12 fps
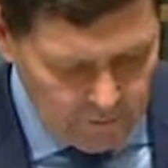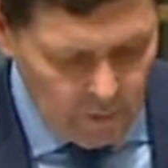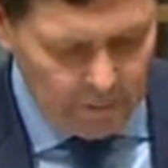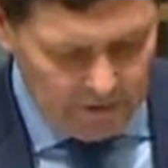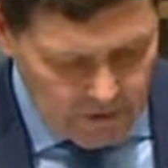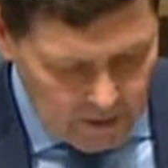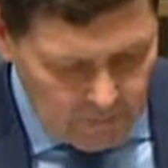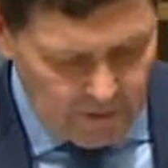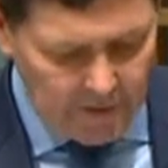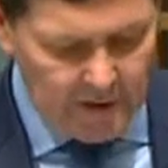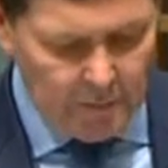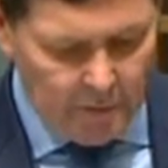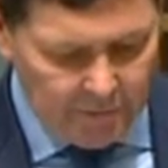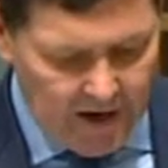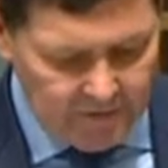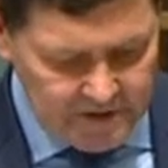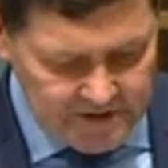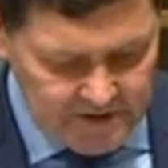or in community with
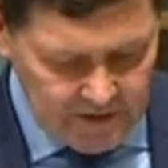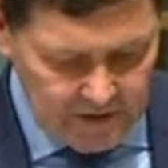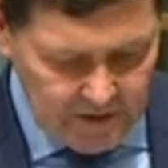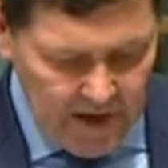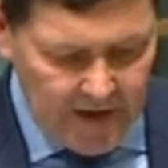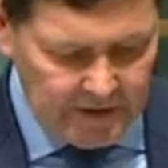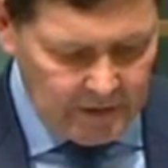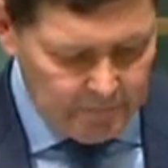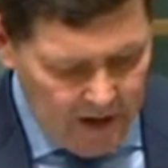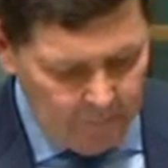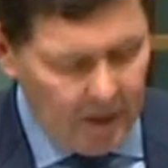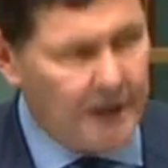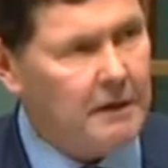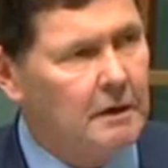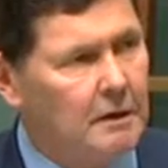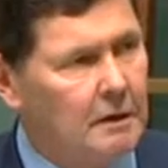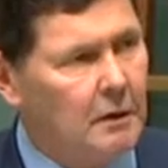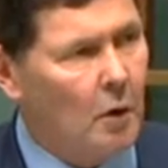others and in public
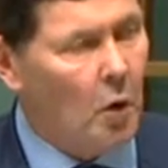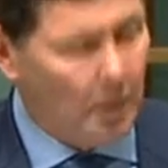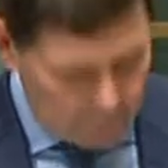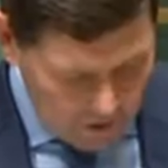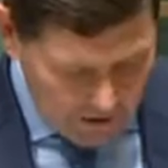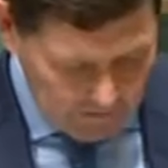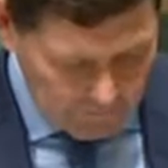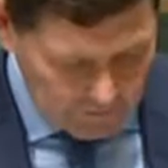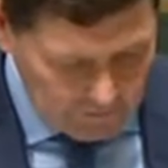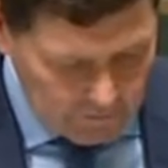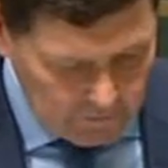or private,